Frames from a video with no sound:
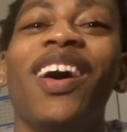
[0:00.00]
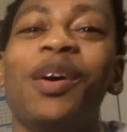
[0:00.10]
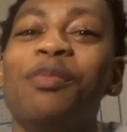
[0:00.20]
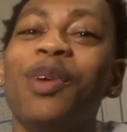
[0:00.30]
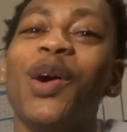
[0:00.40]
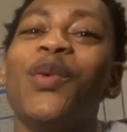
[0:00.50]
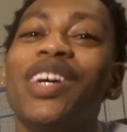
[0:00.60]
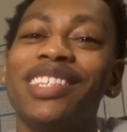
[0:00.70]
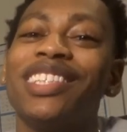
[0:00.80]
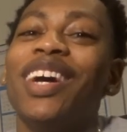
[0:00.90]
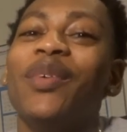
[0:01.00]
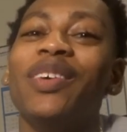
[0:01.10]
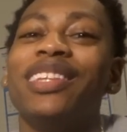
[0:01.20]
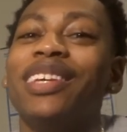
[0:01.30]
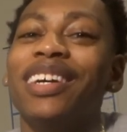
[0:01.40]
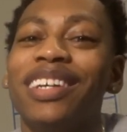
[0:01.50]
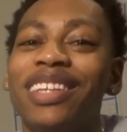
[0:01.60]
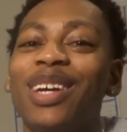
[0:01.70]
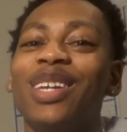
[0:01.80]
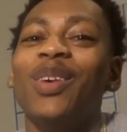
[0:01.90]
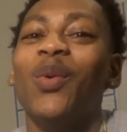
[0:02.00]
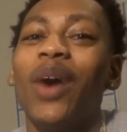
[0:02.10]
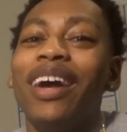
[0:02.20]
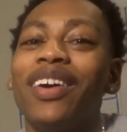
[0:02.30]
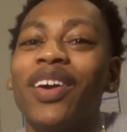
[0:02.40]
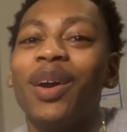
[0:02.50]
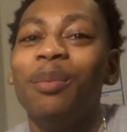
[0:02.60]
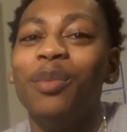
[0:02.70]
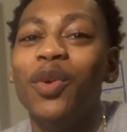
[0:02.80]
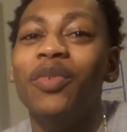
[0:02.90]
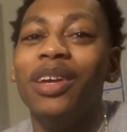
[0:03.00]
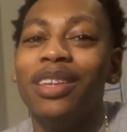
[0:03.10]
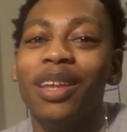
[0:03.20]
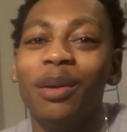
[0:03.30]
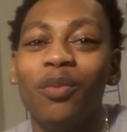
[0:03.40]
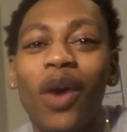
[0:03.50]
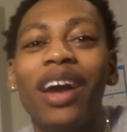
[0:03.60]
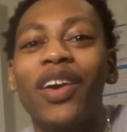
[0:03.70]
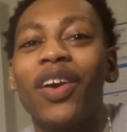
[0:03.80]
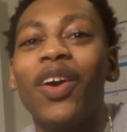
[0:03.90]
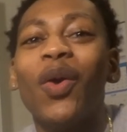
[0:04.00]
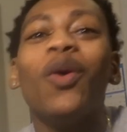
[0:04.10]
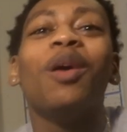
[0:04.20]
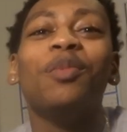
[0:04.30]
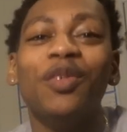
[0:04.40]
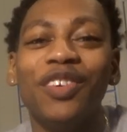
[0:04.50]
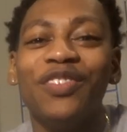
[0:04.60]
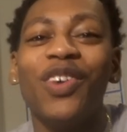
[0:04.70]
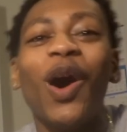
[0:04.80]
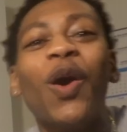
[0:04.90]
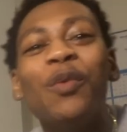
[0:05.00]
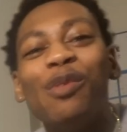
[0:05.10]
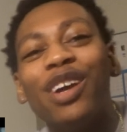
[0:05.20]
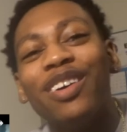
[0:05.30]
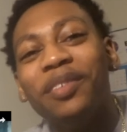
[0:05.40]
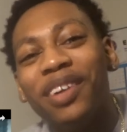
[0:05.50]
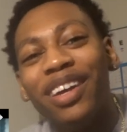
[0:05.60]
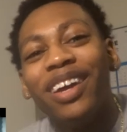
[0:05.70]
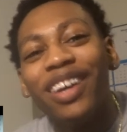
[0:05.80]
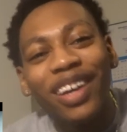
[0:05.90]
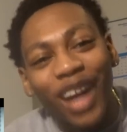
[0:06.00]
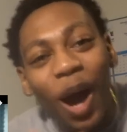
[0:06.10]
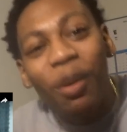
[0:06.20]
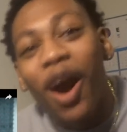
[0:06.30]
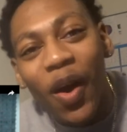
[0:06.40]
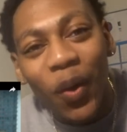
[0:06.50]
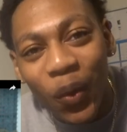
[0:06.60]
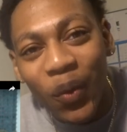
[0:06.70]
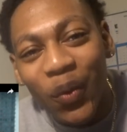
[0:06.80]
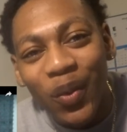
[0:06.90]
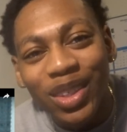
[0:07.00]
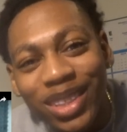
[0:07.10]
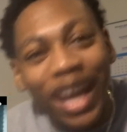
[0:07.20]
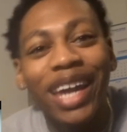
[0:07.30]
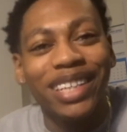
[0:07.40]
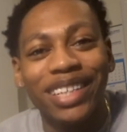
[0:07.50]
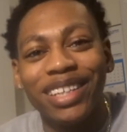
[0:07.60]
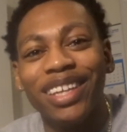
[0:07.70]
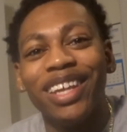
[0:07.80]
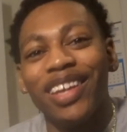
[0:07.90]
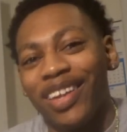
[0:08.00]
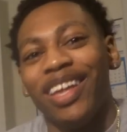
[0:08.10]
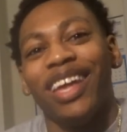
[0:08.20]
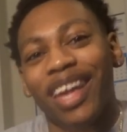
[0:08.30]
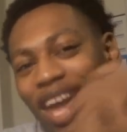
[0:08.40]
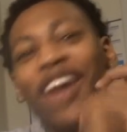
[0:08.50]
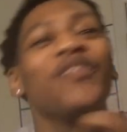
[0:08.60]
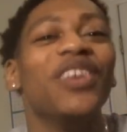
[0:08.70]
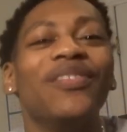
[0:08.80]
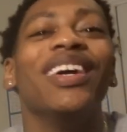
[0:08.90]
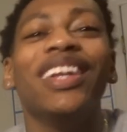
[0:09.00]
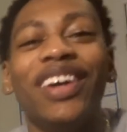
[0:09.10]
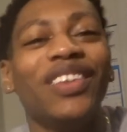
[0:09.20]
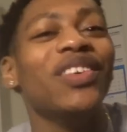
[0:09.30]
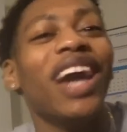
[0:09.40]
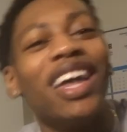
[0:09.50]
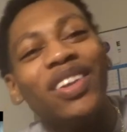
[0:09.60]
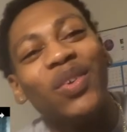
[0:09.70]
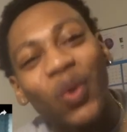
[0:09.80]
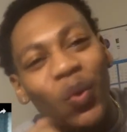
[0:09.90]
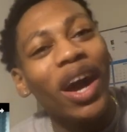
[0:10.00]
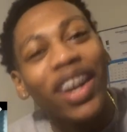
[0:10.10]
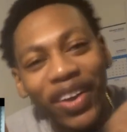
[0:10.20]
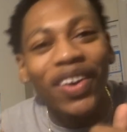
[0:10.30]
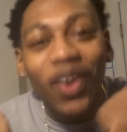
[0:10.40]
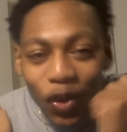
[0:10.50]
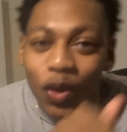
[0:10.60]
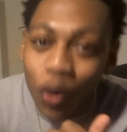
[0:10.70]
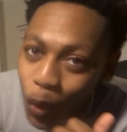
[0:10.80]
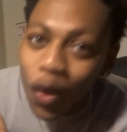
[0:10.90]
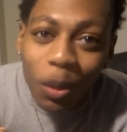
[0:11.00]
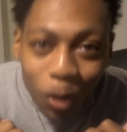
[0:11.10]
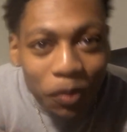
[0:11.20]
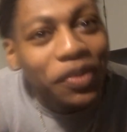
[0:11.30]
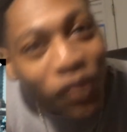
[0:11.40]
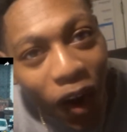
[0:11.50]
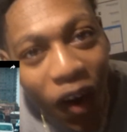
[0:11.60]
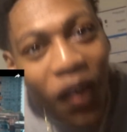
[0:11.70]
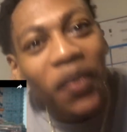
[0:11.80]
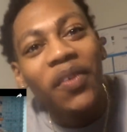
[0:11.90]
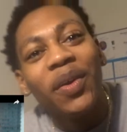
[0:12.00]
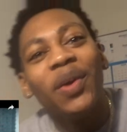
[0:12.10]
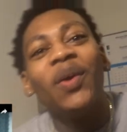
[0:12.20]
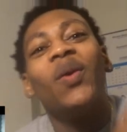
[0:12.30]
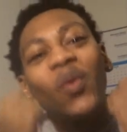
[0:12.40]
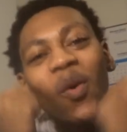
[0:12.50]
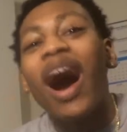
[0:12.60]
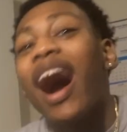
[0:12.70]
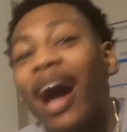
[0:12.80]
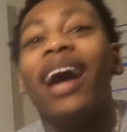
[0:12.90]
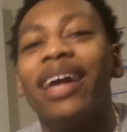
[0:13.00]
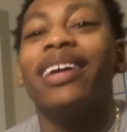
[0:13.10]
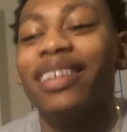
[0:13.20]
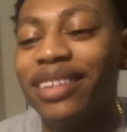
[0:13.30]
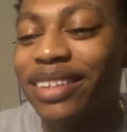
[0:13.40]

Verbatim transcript: you. Bro, what's up with the, the, the white girl movie, the white girl horror movie fall, bro? Come on, Stacey. Every video you gotta do the white girl horror, horror movie fall. Why?